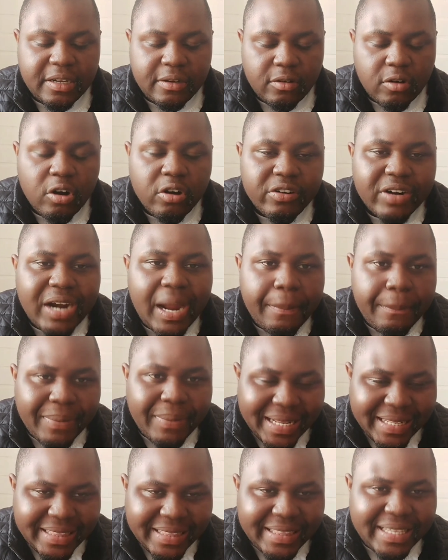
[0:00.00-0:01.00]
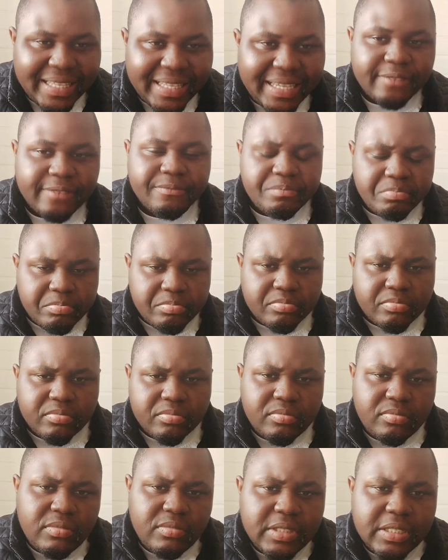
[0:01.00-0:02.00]
unripe plantain,
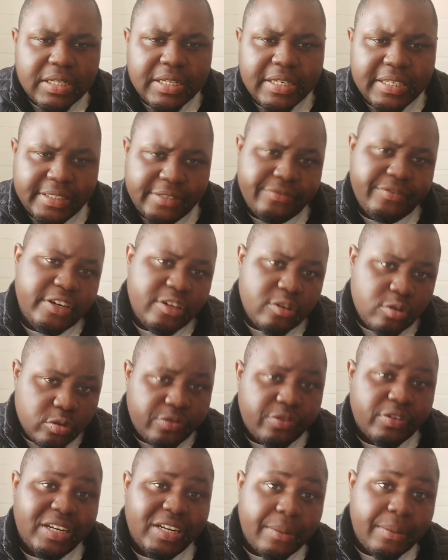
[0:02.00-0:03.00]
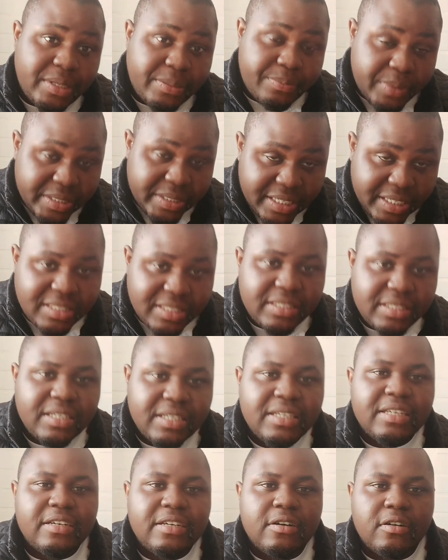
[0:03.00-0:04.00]
it's very good for diabetic patients,
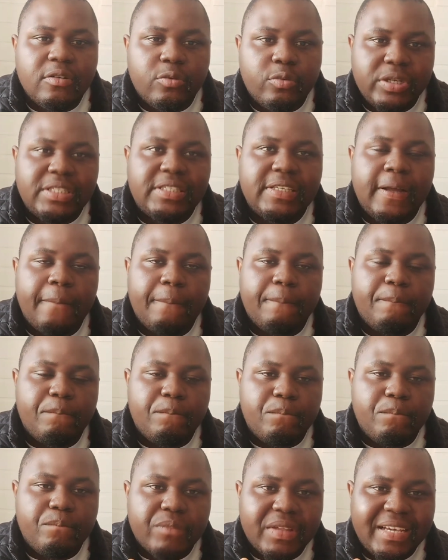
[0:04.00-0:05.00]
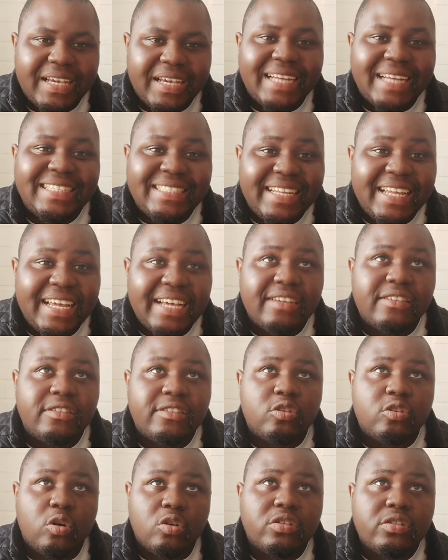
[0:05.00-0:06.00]
with garden egg
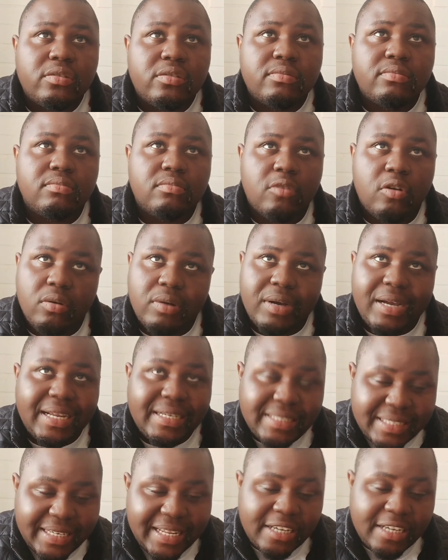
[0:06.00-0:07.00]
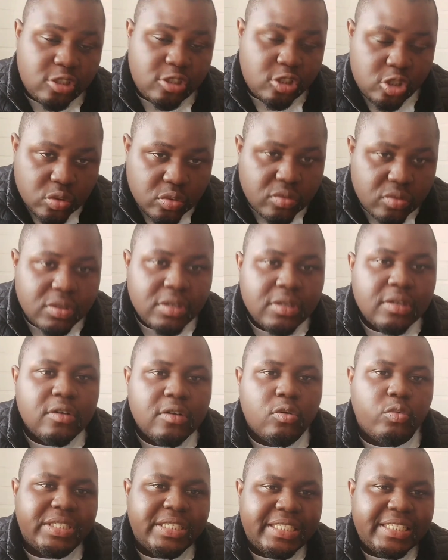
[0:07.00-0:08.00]
sauce or garden egg stew with
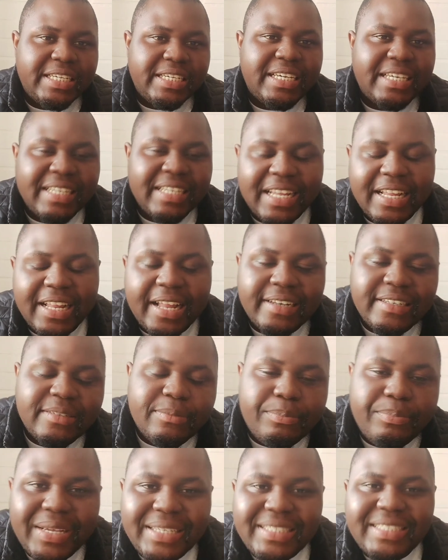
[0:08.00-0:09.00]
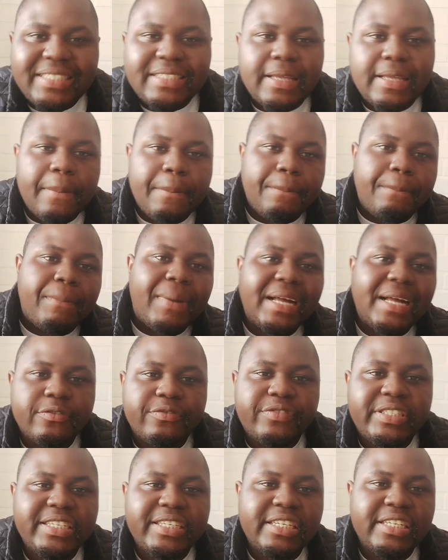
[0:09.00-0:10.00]
chicken. And the best part of
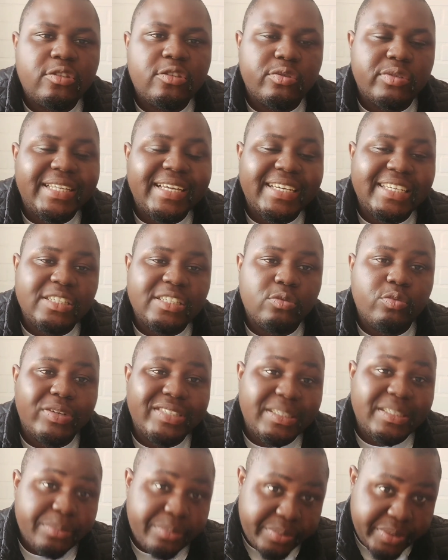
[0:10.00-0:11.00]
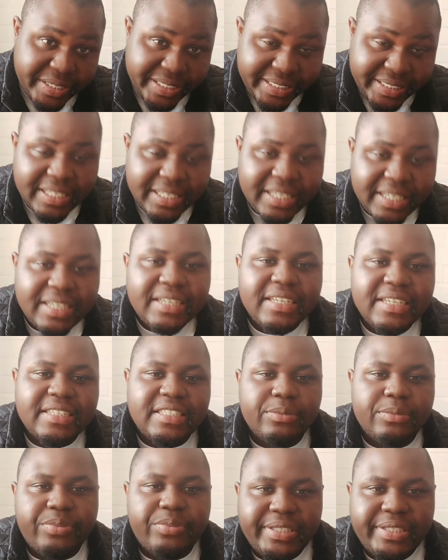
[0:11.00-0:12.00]
chicken to take is what, the breast. The
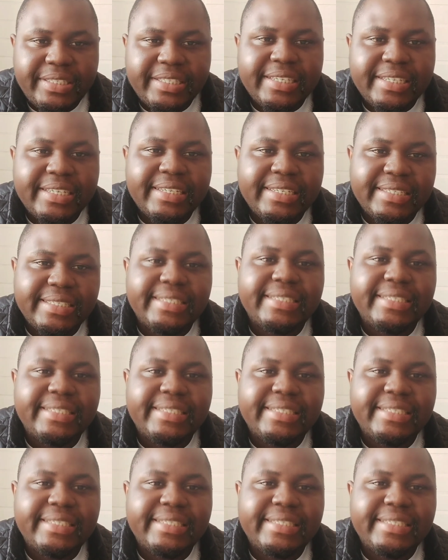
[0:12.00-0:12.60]
breast chicken is